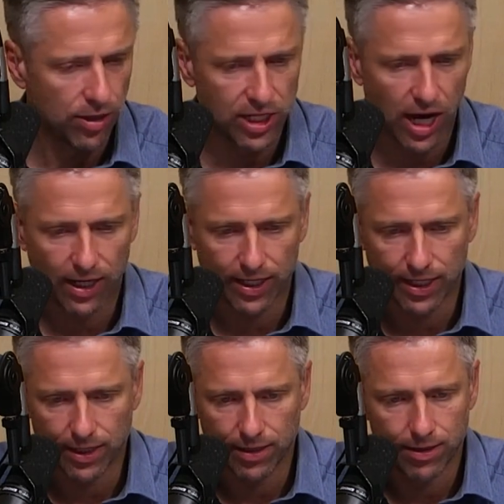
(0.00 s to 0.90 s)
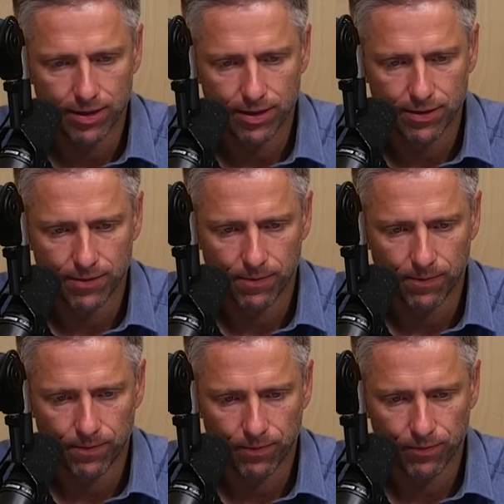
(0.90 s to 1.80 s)
I was talking
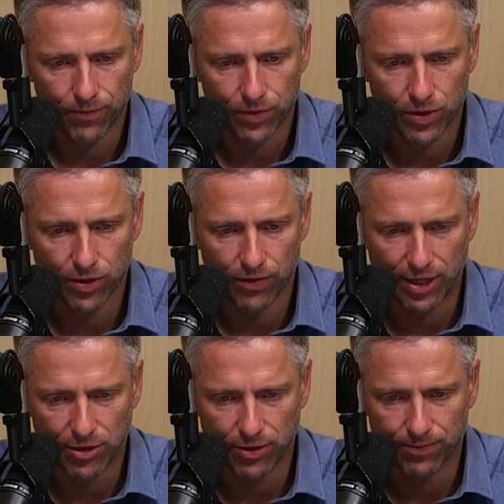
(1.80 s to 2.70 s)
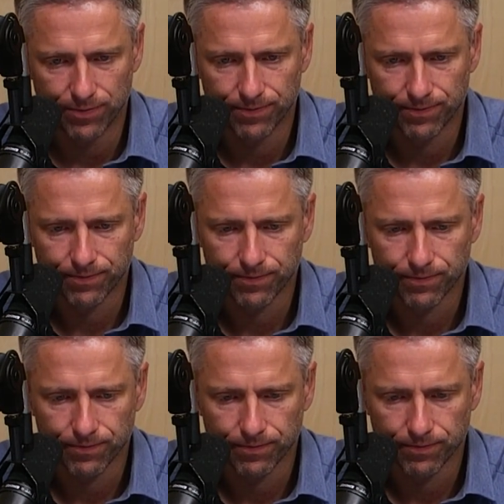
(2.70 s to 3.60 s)
to a veteran,
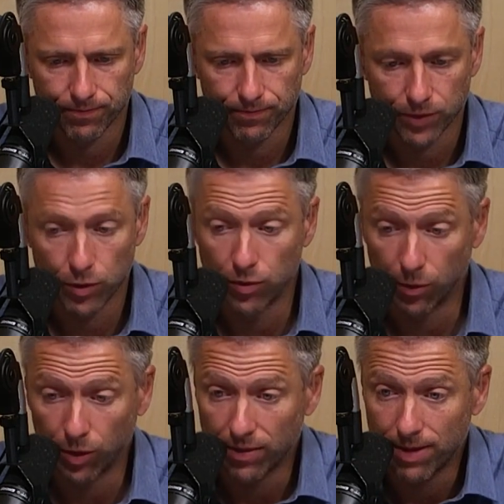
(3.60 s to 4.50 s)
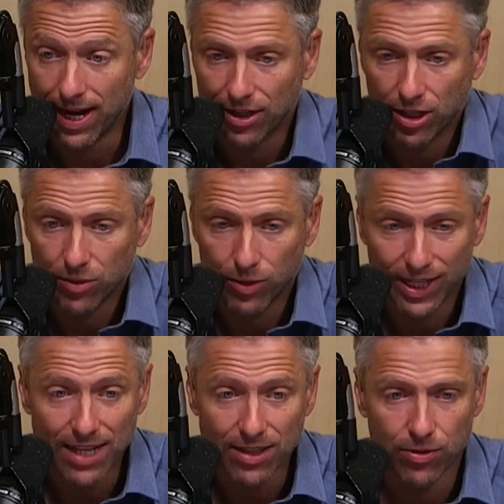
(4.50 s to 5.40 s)
one of the men. I talked to
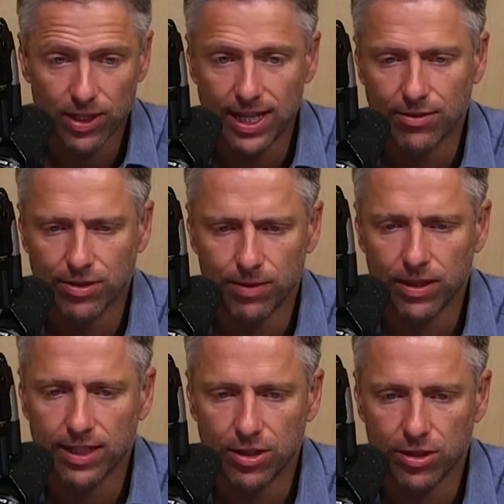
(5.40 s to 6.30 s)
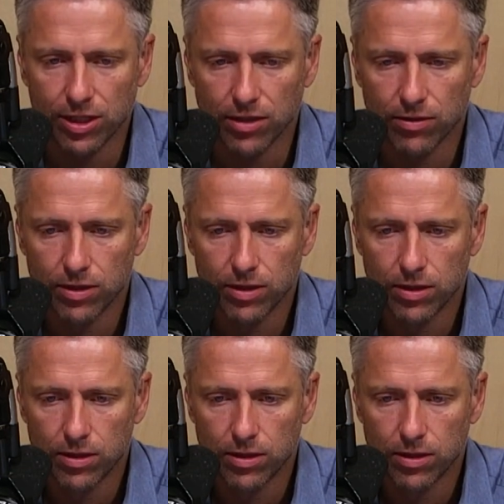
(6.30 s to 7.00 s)
one of the guys who did that. It was like ten years ago.